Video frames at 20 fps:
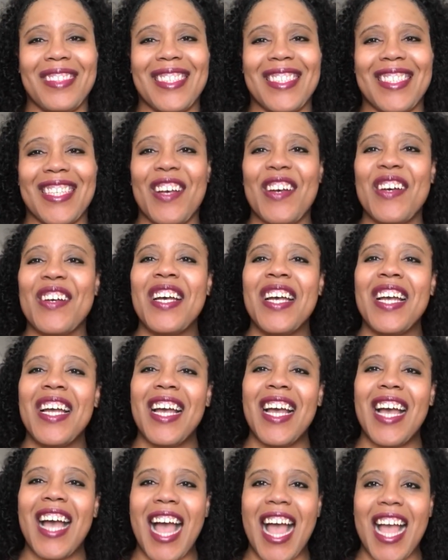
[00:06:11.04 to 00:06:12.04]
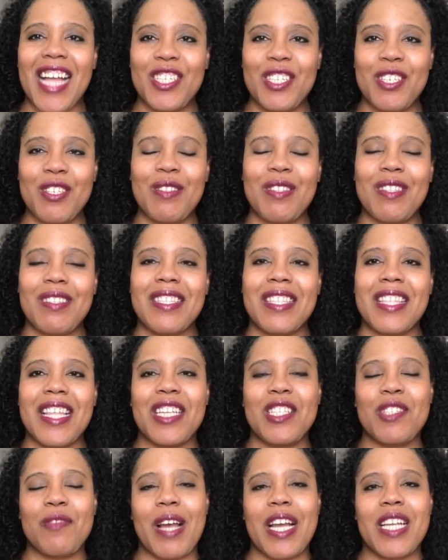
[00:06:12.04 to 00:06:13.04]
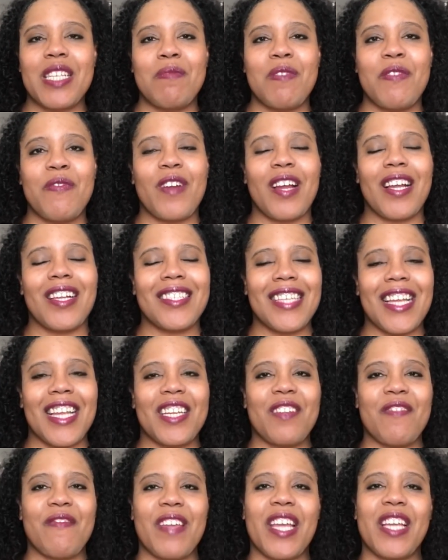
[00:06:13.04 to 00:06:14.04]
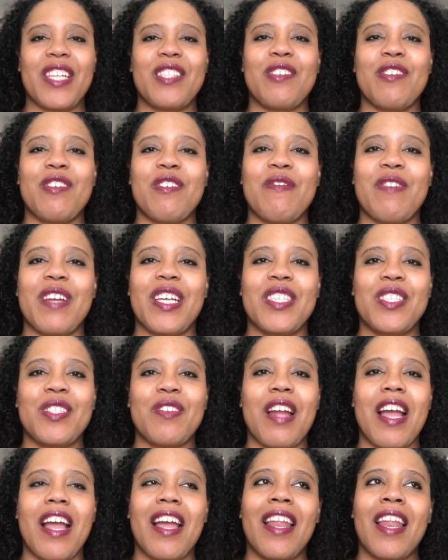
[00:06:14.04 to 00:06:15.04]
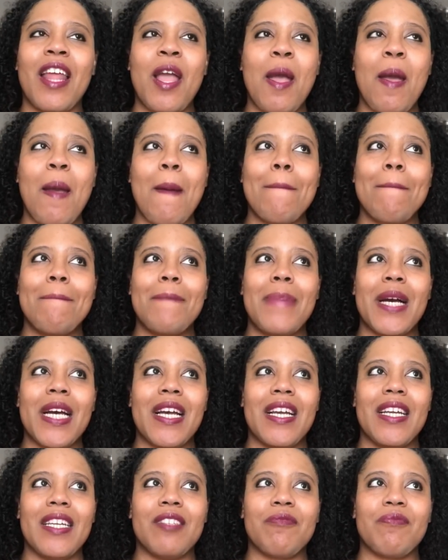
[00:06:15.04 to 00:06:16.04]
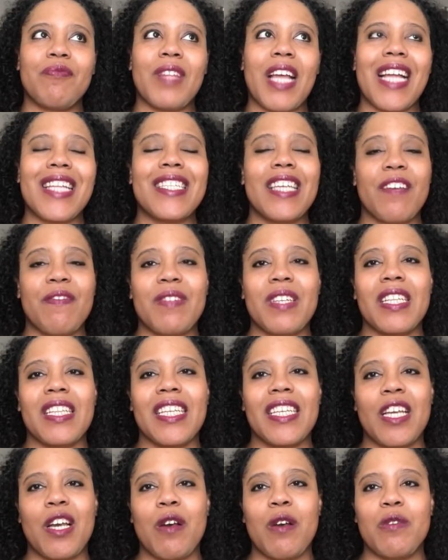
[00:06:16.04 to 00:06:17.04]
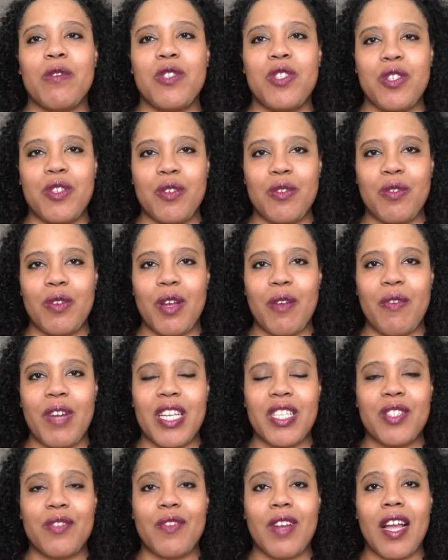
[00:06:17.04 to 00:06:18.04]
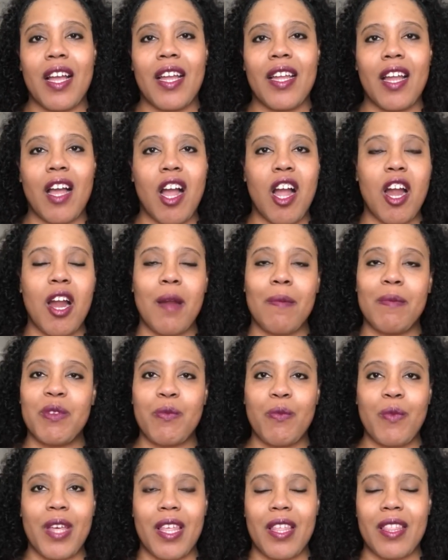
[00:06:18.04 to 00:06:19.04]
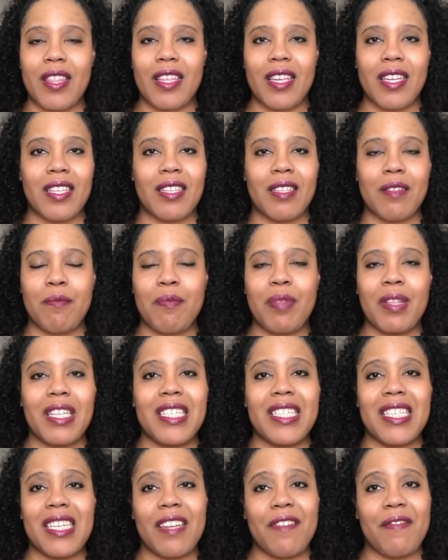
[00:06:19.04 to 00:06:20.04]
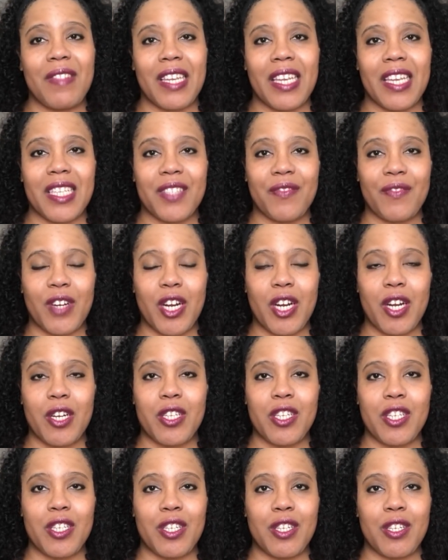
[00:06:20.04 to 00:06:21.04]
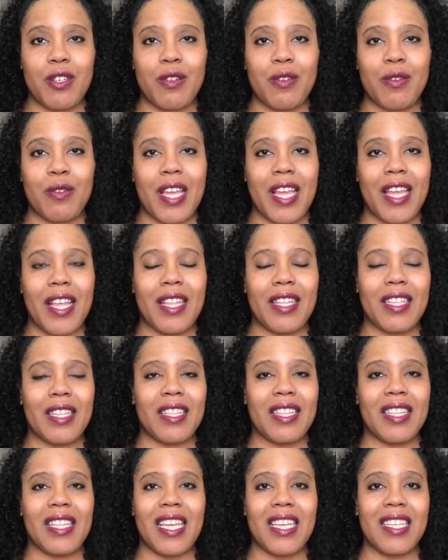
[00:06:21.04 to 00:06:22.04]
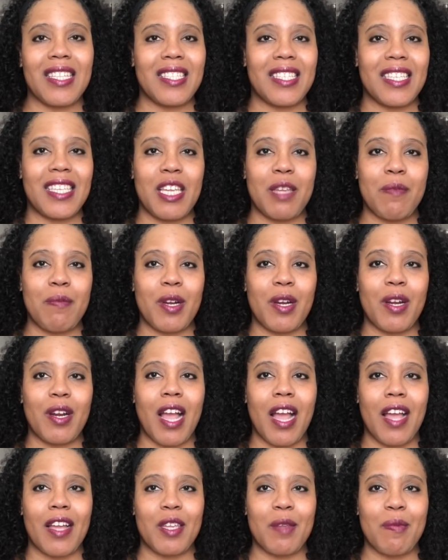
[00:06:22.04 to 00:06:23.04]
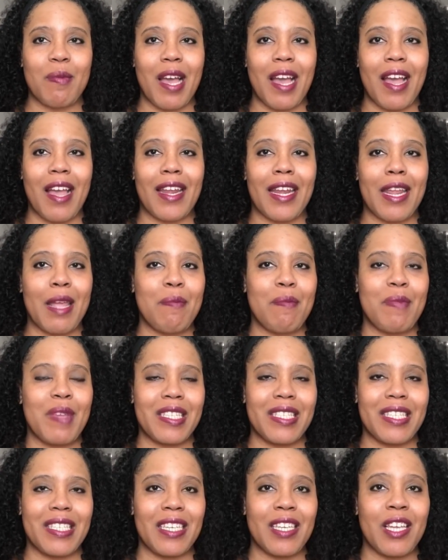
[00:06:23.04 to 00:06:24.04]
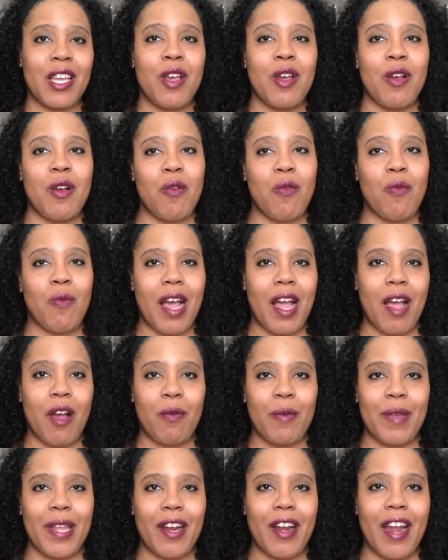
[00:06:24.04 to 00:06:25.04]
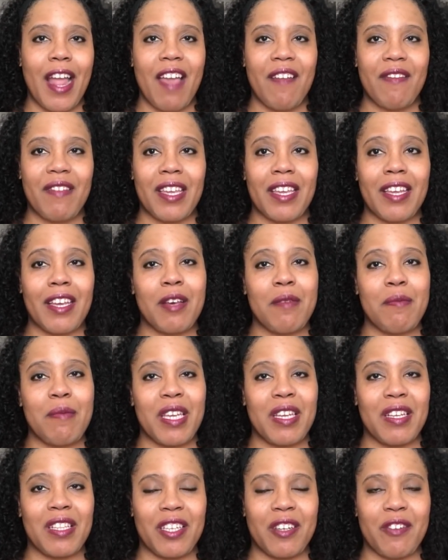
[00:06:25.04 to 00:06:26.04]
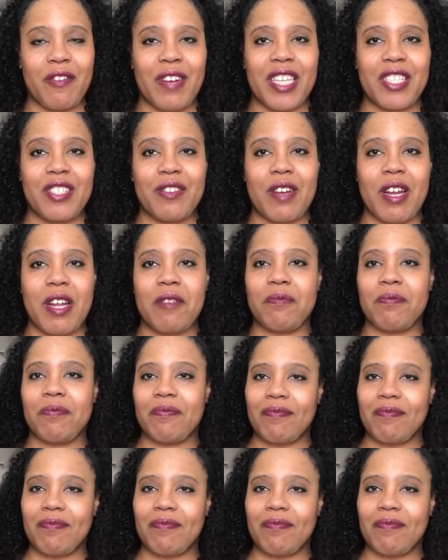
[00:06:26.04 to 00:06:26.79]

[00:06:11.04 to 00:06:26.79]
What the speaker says: So I do think twice before I take Nevaeh to a restaurant, but I definitely go to a restaurant armed with plenty of things for her to do and things to keep her occupied and busy while we are having a meal in a restaurant.